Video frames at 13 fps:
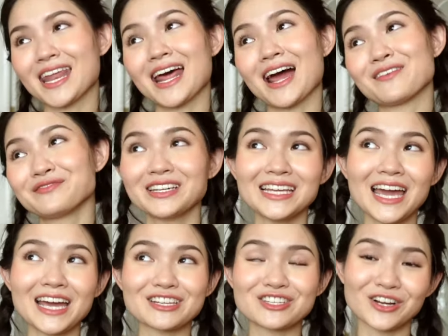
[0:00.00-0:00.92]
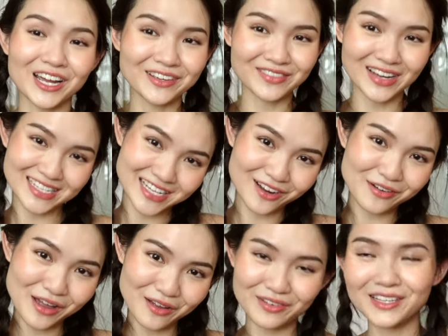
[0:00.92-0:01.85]
and I'm really enjoying
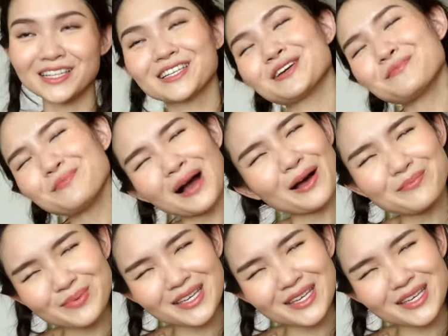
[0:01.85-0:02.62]
myself having a little puppy.